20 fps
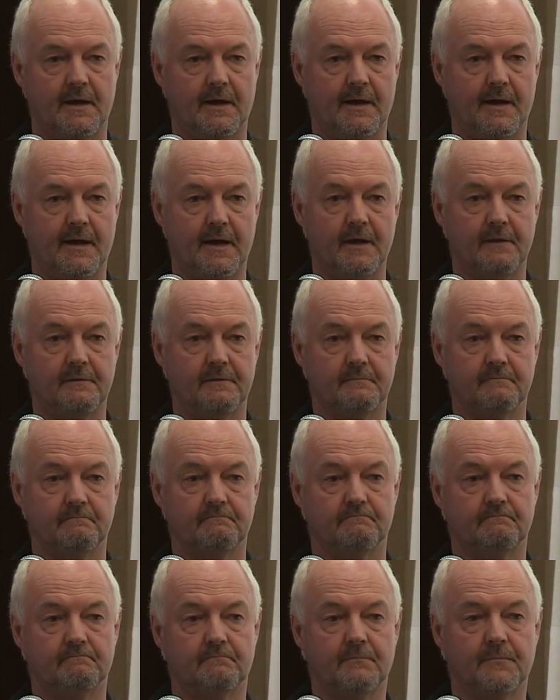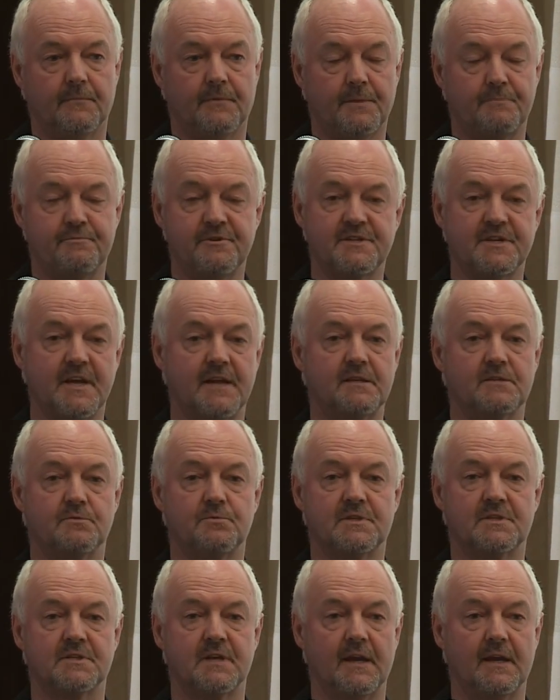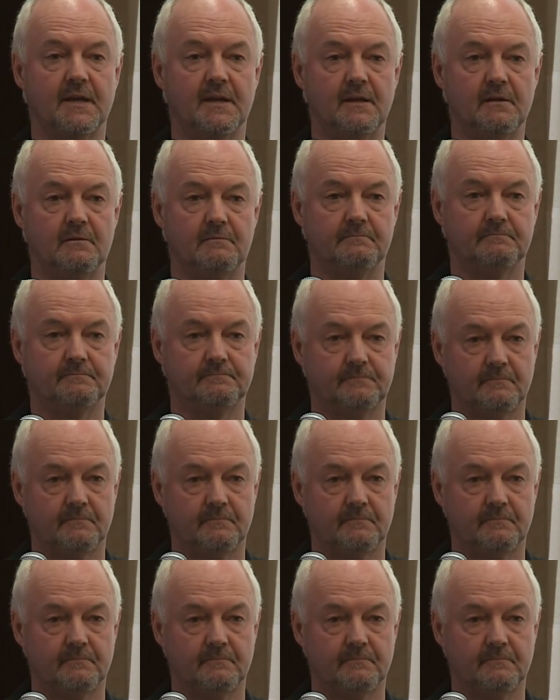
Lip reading: the presenter was taken ill.